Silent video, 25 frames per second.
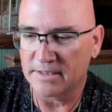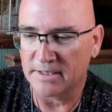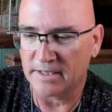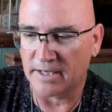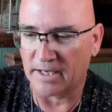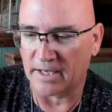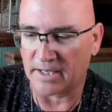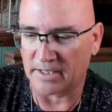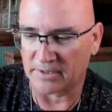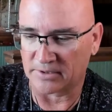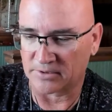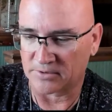
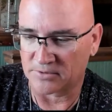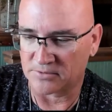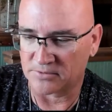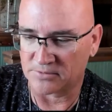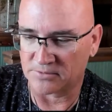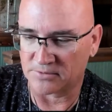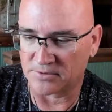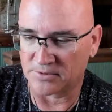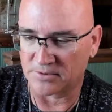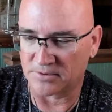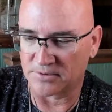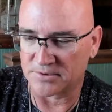And of
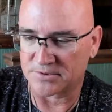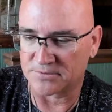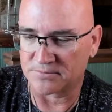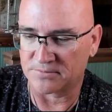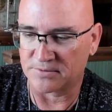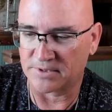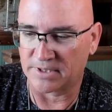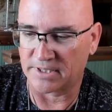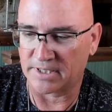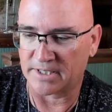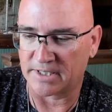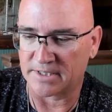course,
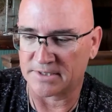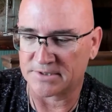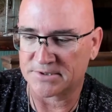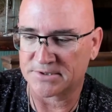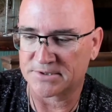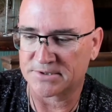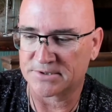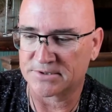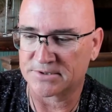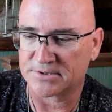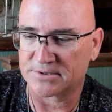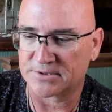we got
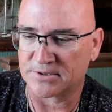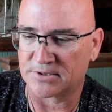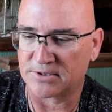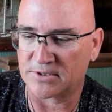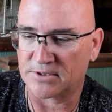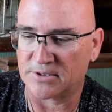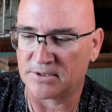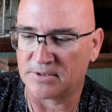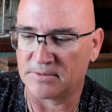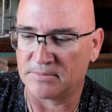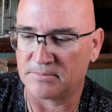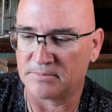
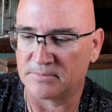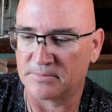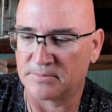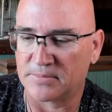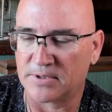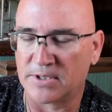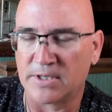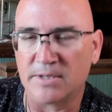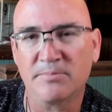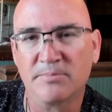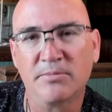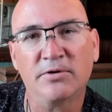some
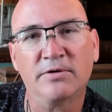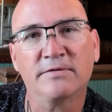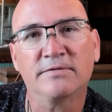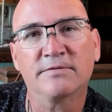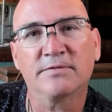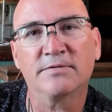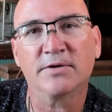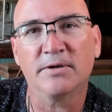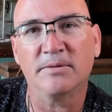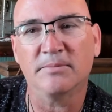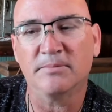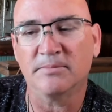people
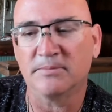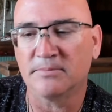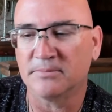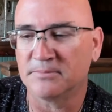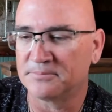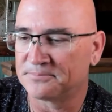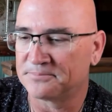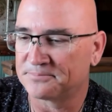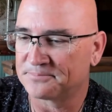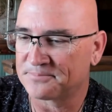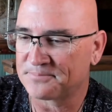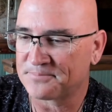from
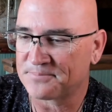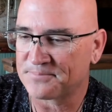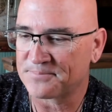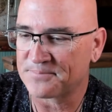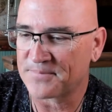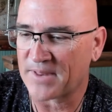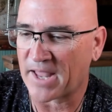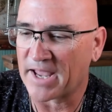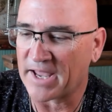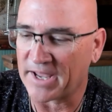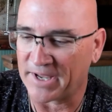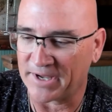
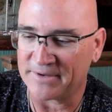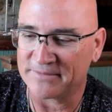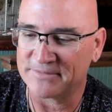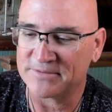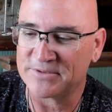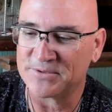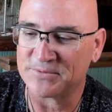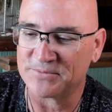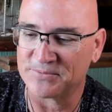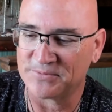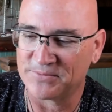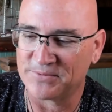
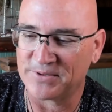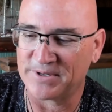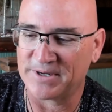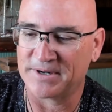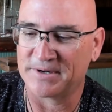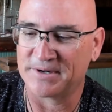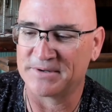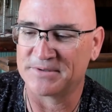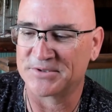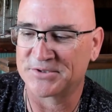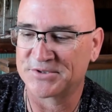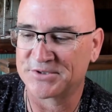
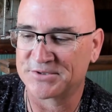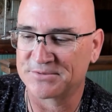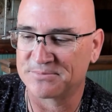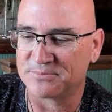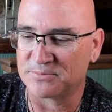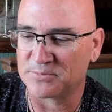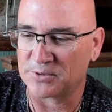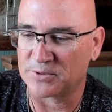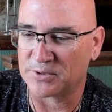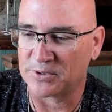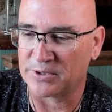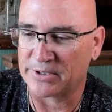everywhere this
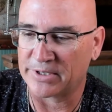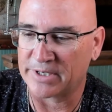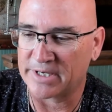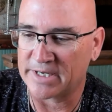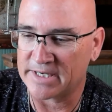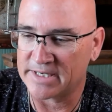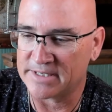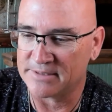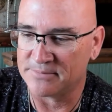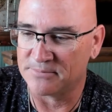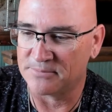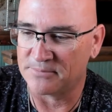
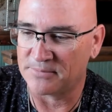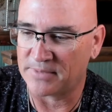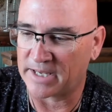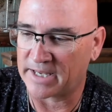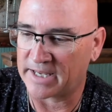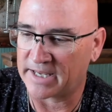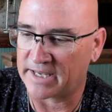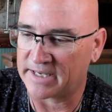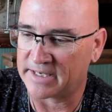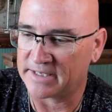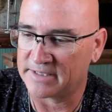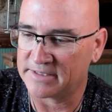morning
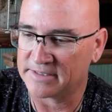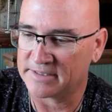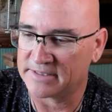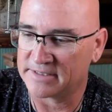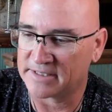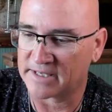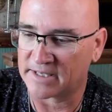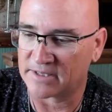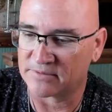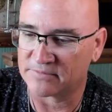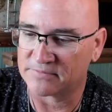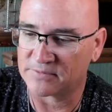Maine,
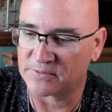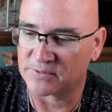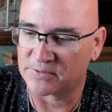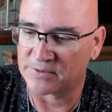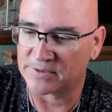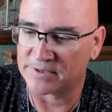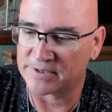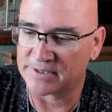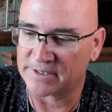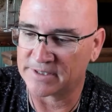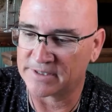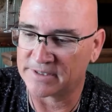
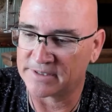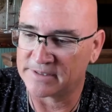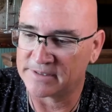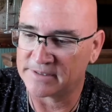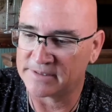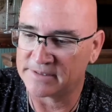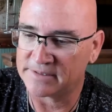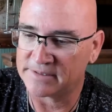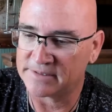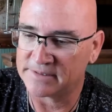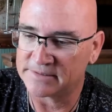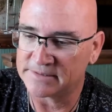
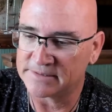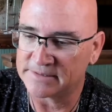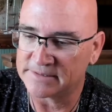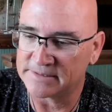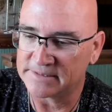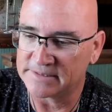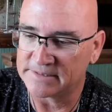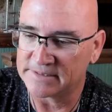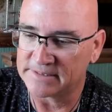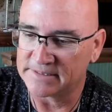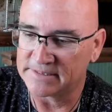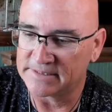California,
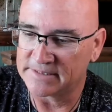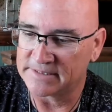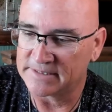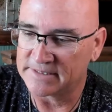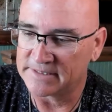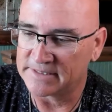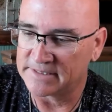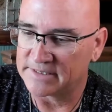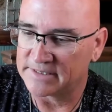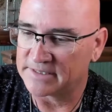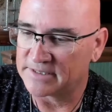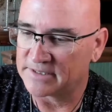
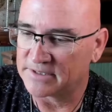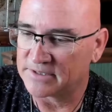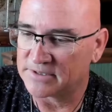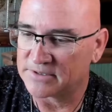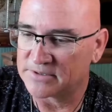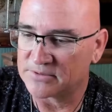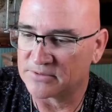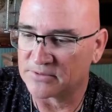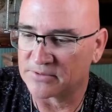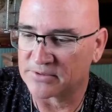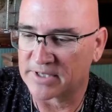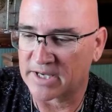
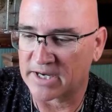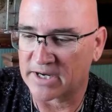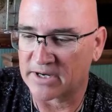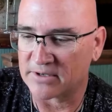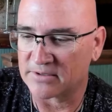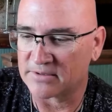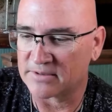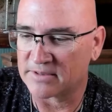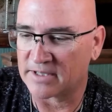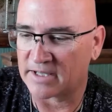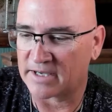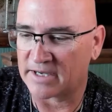North
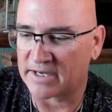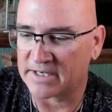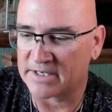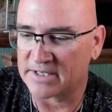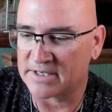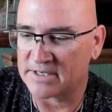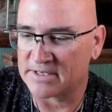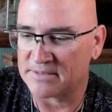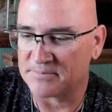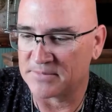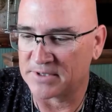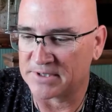
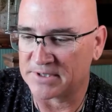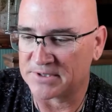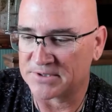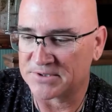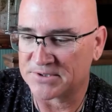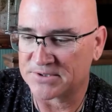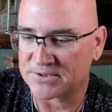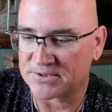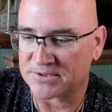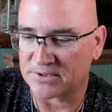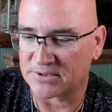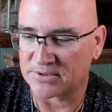Carolina,
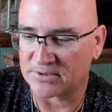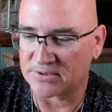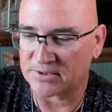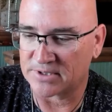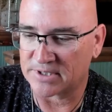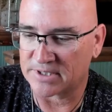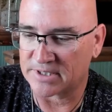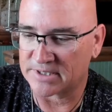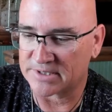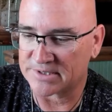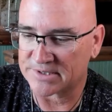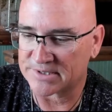
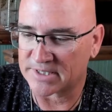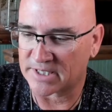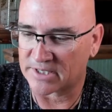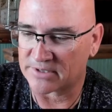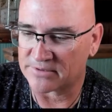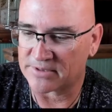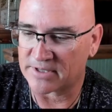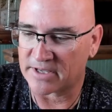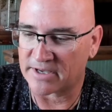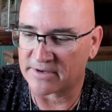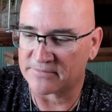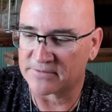Minnesota,
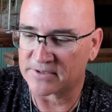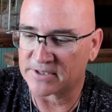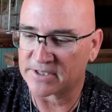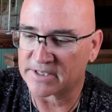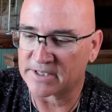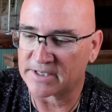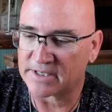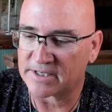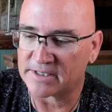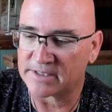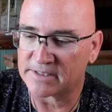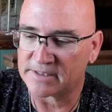South
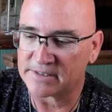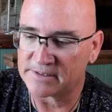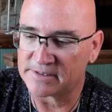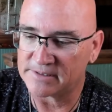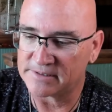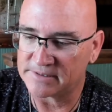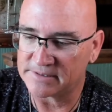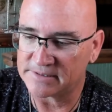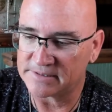Africa,